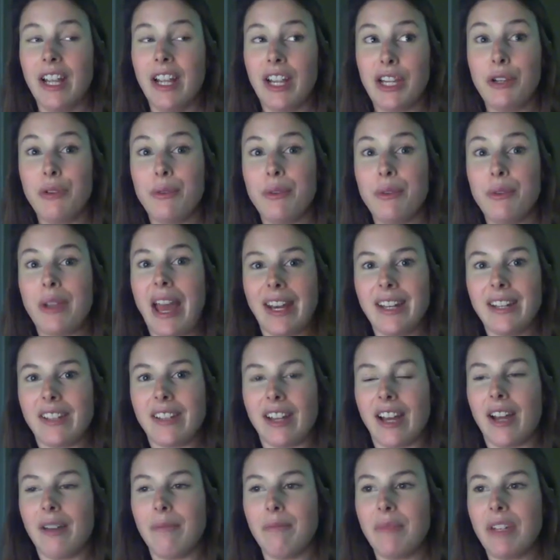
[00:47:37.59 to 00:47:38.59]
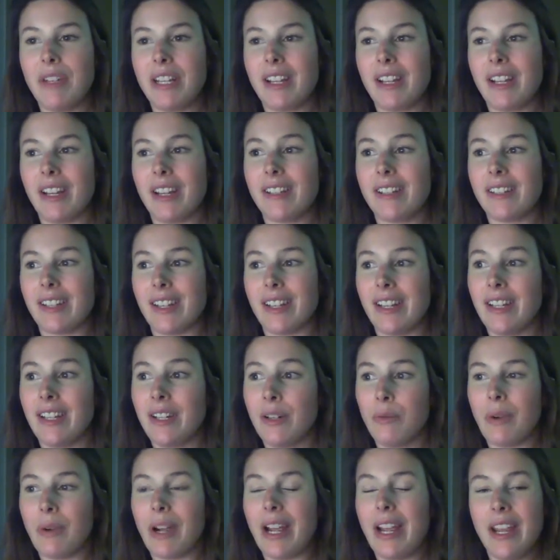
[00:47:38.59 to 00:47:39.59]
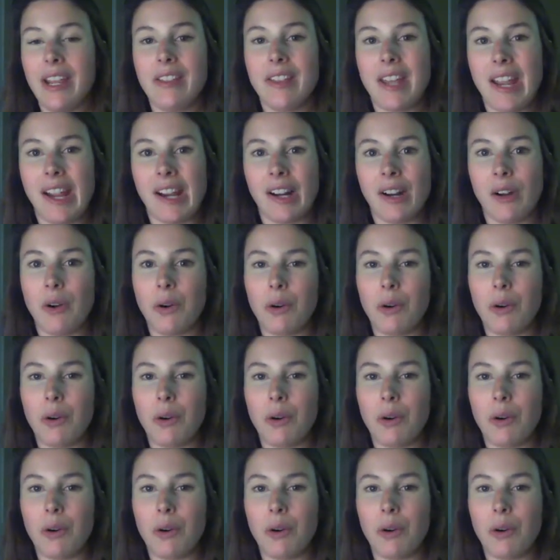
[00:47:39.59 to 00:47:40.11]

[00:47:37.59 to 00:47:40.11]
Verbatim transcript: you get it done because in a way they are